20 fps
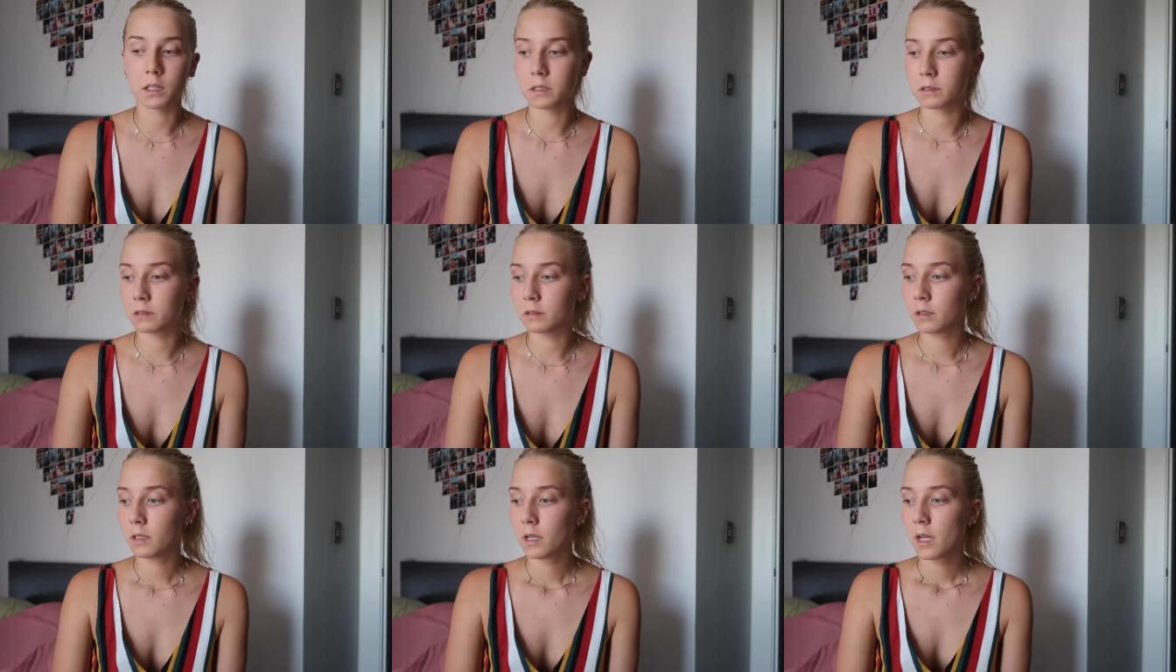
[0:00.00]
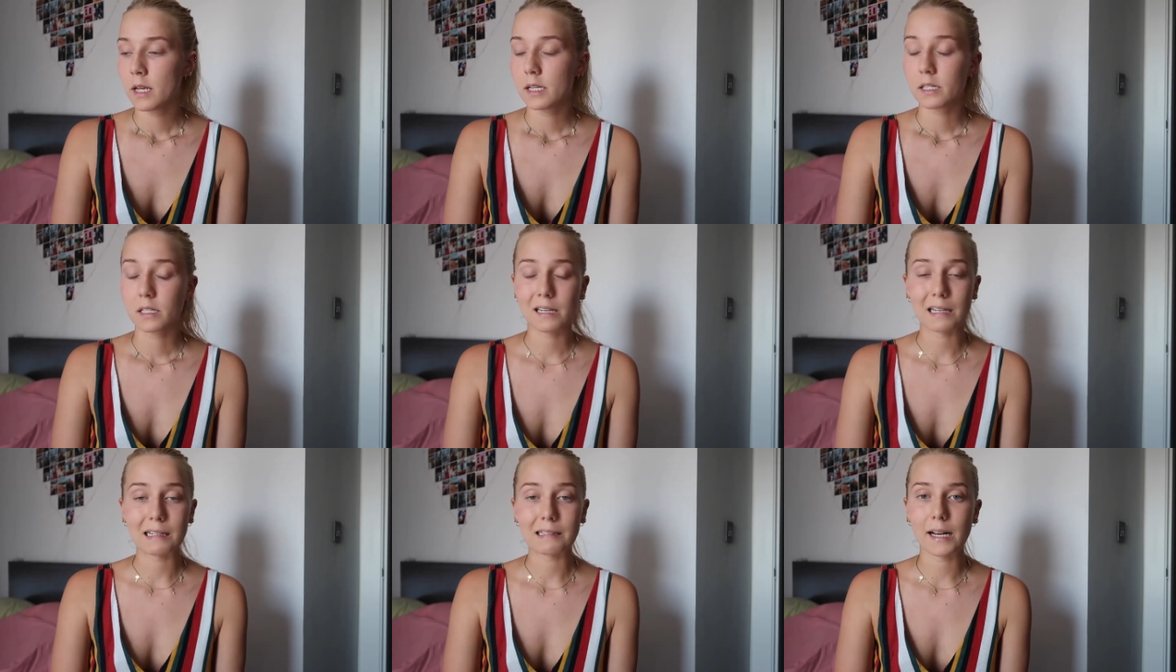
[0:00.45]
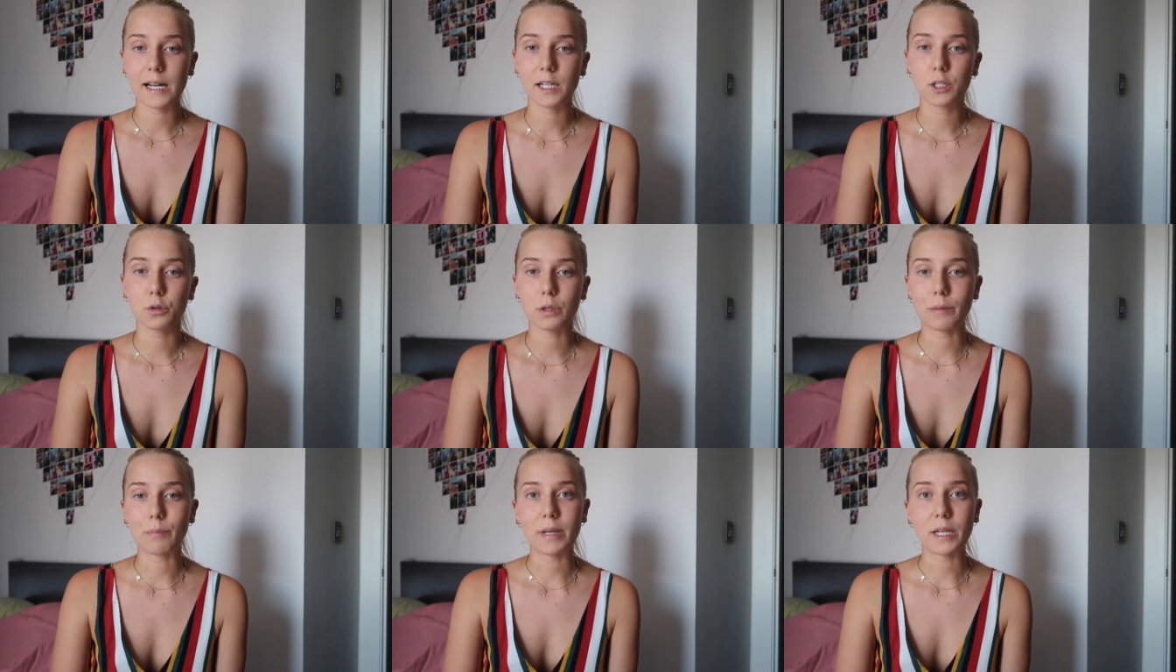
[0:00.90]
on Saturday
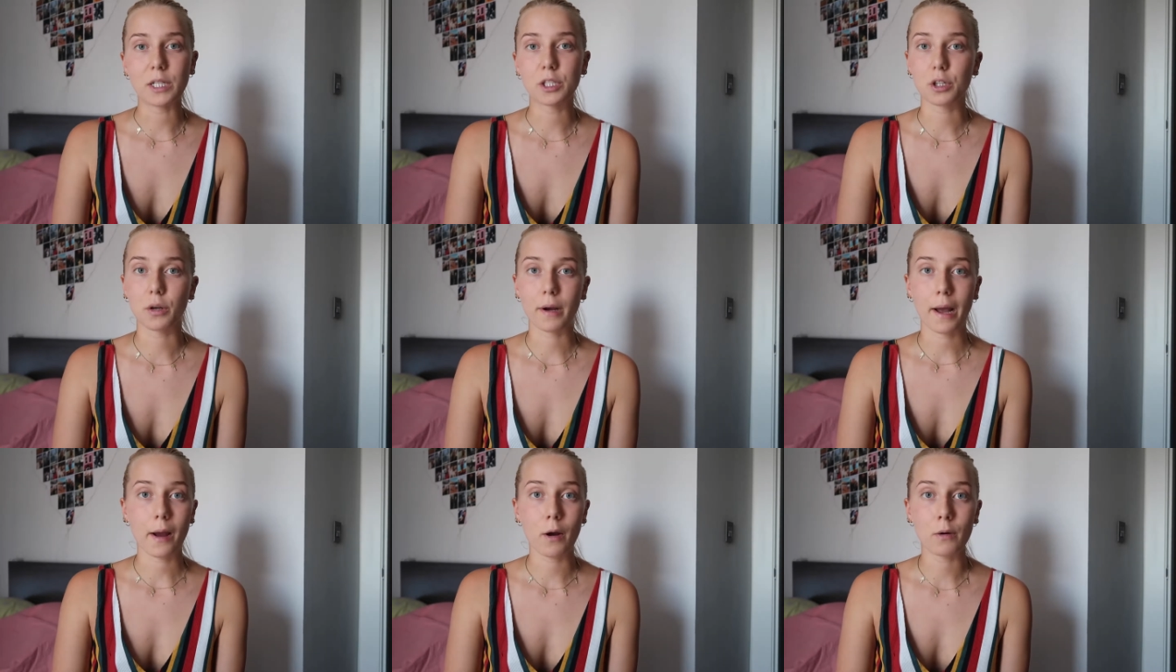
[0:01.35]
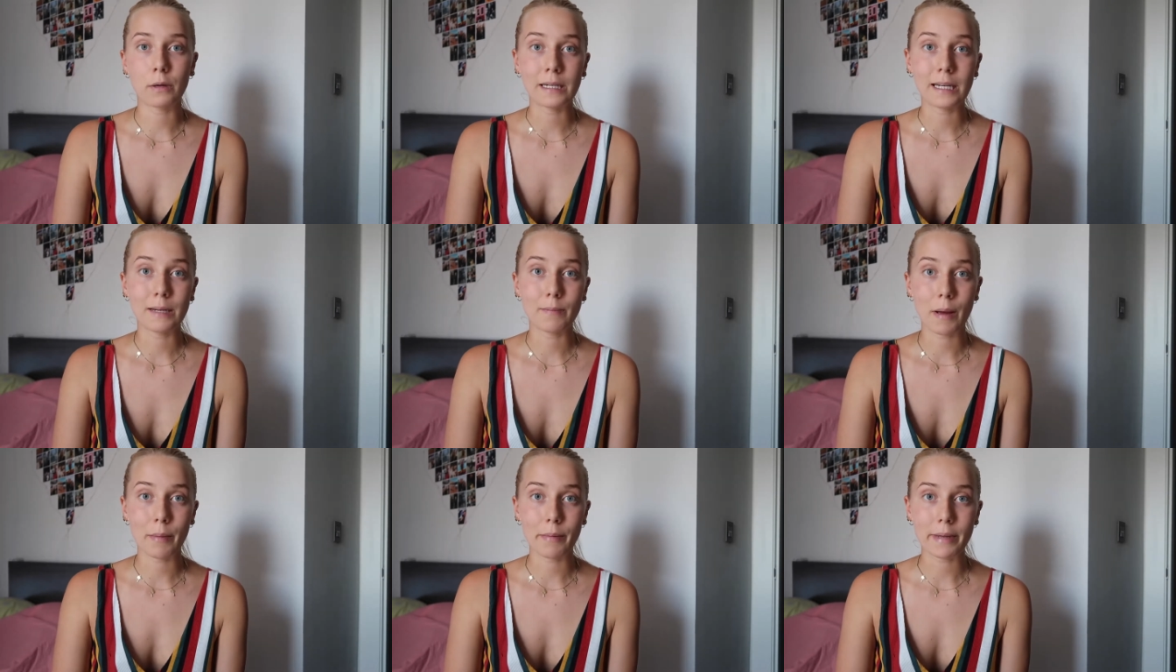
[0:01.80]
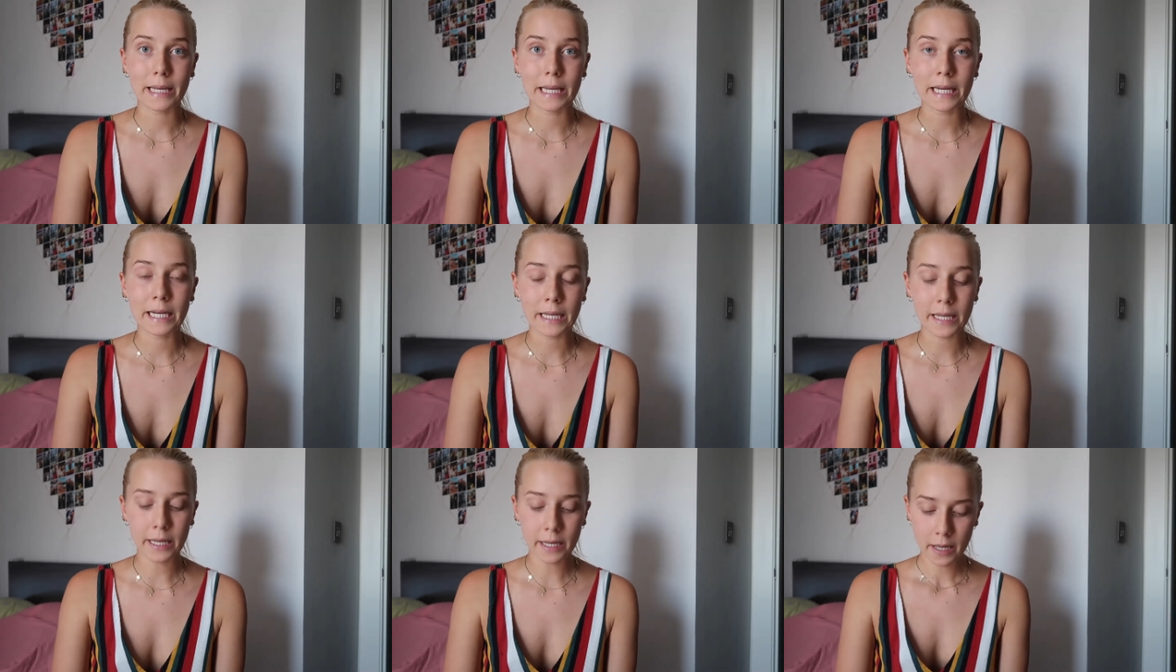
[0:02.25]
to the beach so I only need my
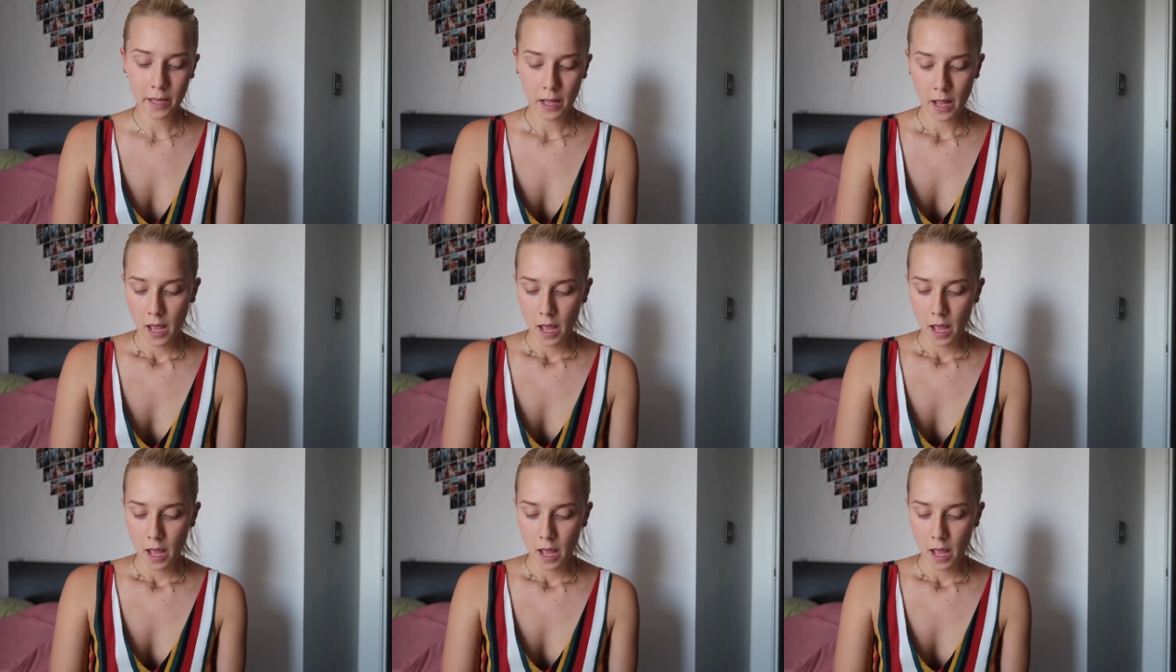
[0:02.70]
bikini.